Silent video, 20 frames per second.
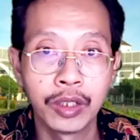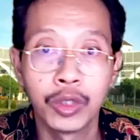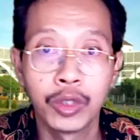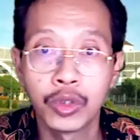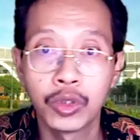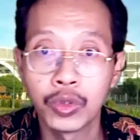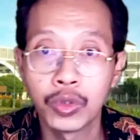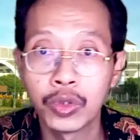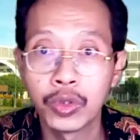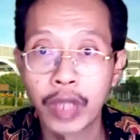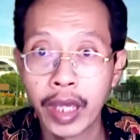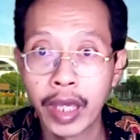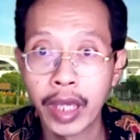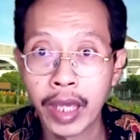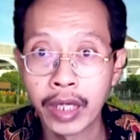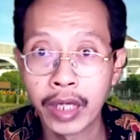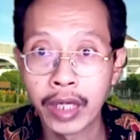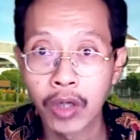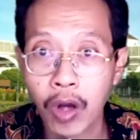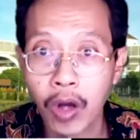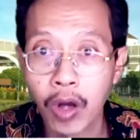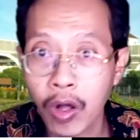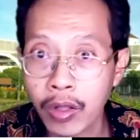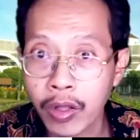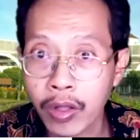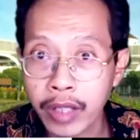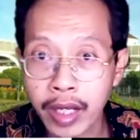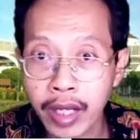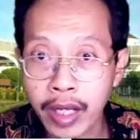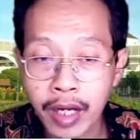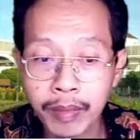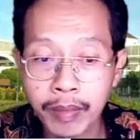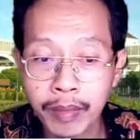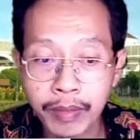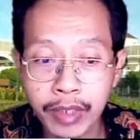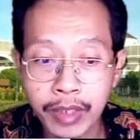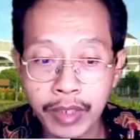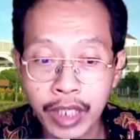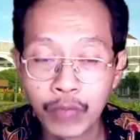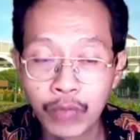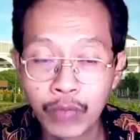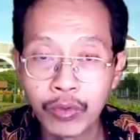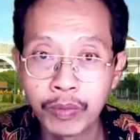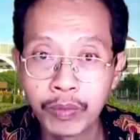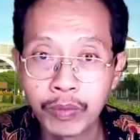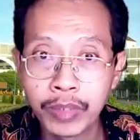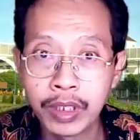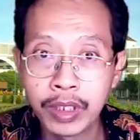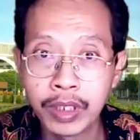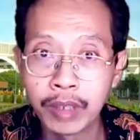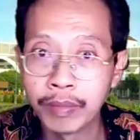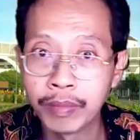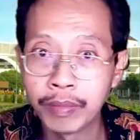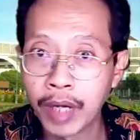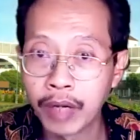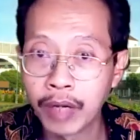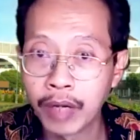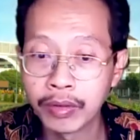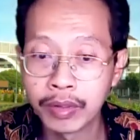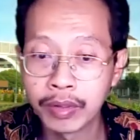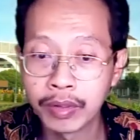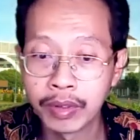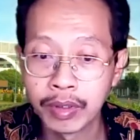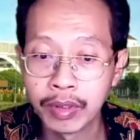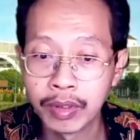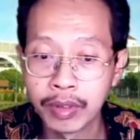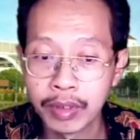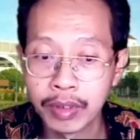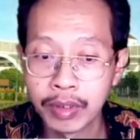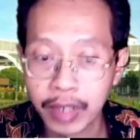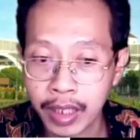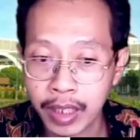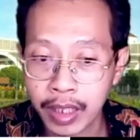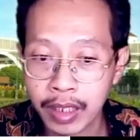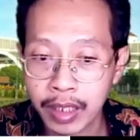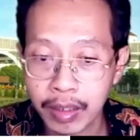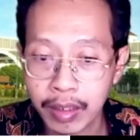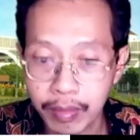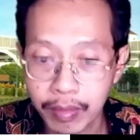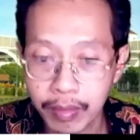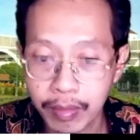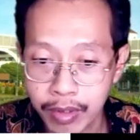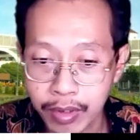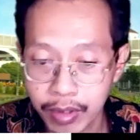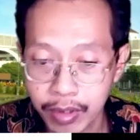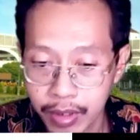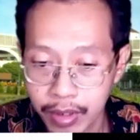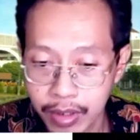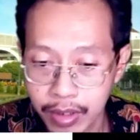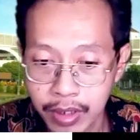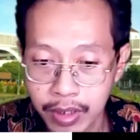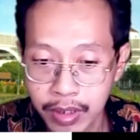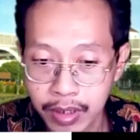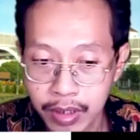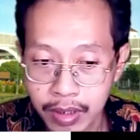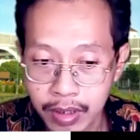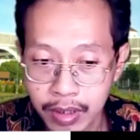So you add all that up, that would be about 10, 30